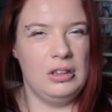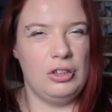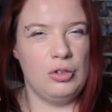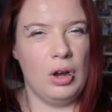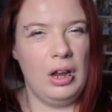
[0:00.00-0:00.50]

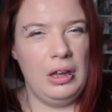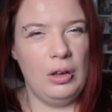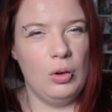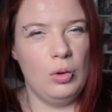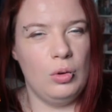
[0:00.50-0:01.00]
The
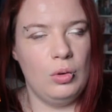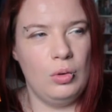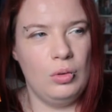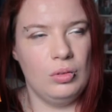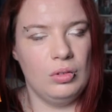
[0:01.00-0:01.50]

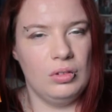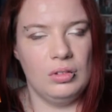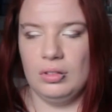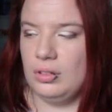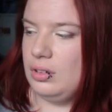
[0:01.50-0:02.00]
triangle,
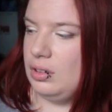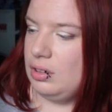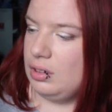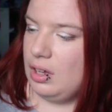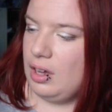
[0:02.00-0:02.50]

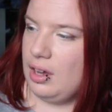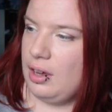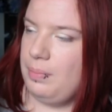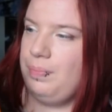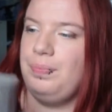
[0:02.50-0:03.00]

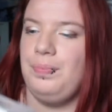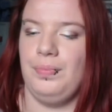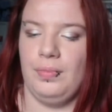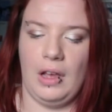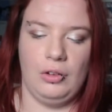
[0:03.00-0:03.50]
I'll
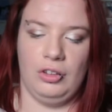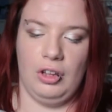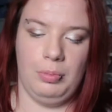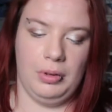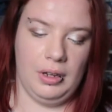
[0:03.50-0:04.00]
just
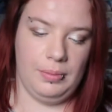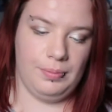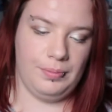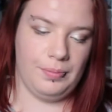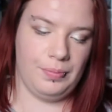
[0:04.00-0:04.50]
open it.
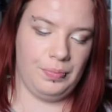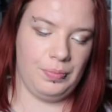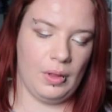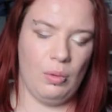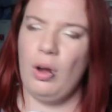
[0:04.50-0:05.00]

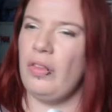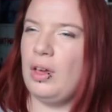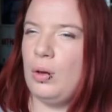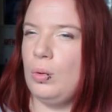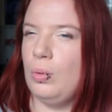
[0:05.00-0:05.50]
What are
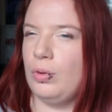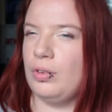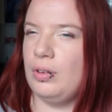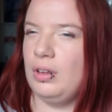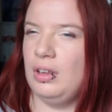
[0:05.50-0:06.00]
they called?
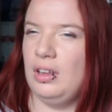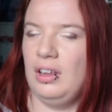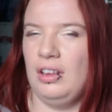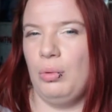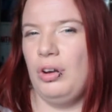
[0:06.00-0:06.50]

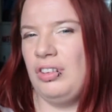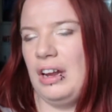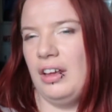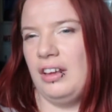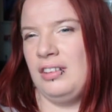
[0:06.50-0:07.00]
I want to
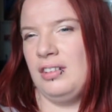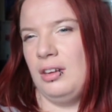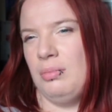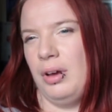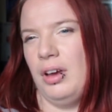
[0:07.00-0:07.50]
say like
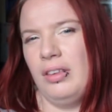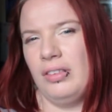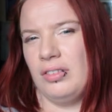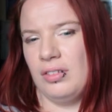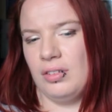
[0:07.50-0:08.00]

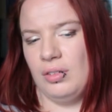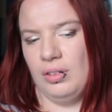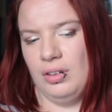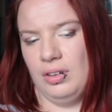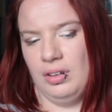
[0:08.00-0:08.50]
sunburst,
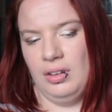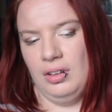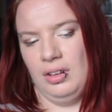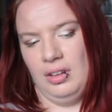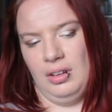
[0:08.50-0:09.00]

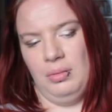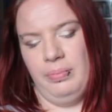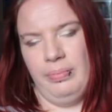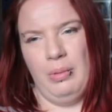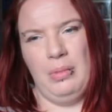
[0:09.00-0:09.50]

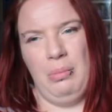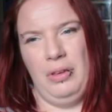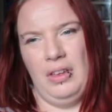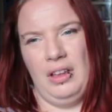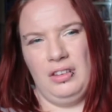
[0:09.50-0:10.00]
but
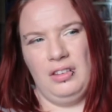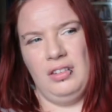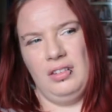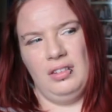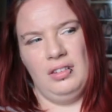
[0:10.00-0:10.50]
maybe
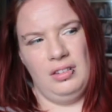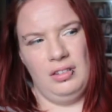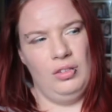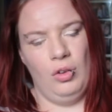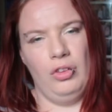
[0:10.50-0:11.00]
that's
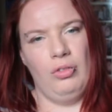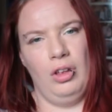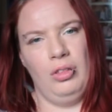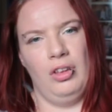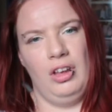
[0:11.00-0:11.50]
not the
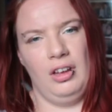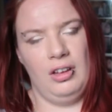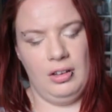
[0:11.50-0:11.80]
right thing.